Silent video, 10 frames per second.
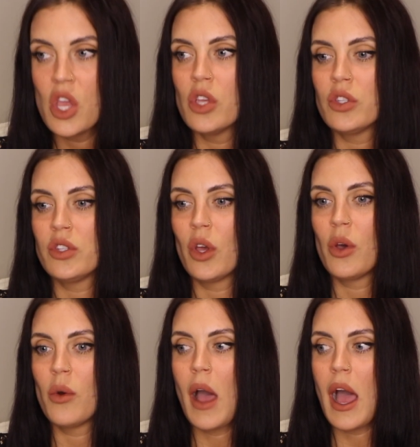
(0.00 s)

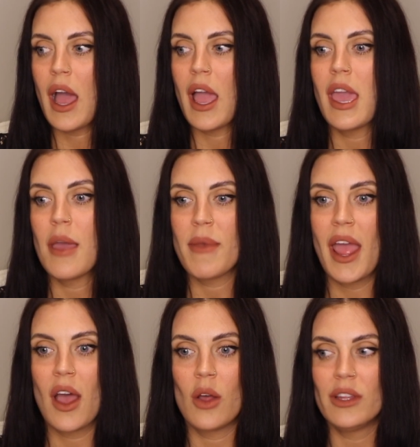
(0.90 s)
So I am
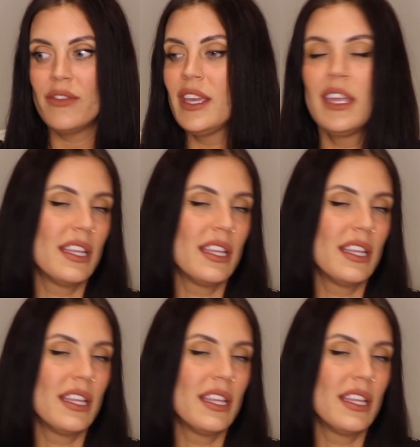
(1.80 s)
now living